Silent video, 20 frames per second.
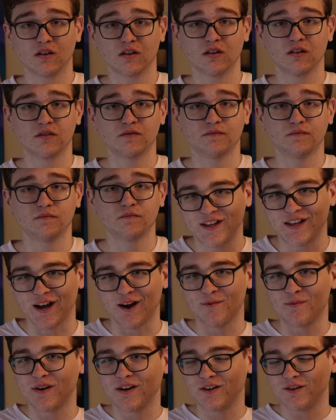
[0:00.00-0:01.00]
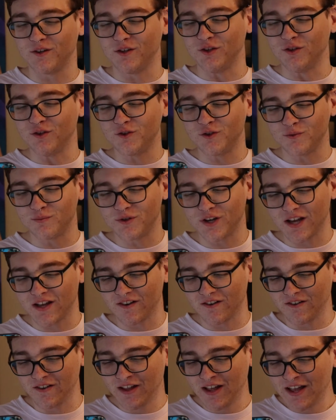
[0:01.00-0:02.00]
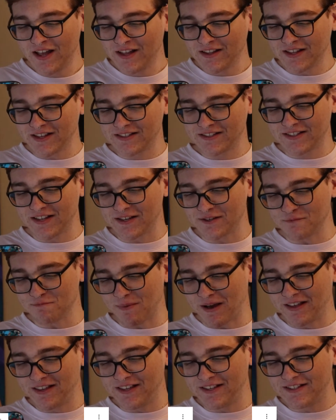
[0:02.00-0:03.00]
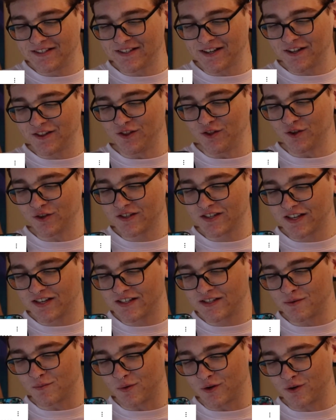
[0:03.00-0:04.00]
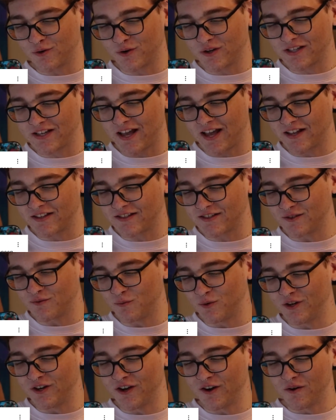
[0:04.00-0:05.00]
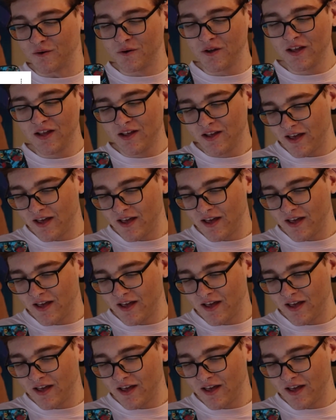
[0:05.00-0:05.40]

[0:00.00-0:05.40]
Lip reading: I found a comment on a YouTube channel that says Mikey Sutton looks like someone Chris Hansen would know.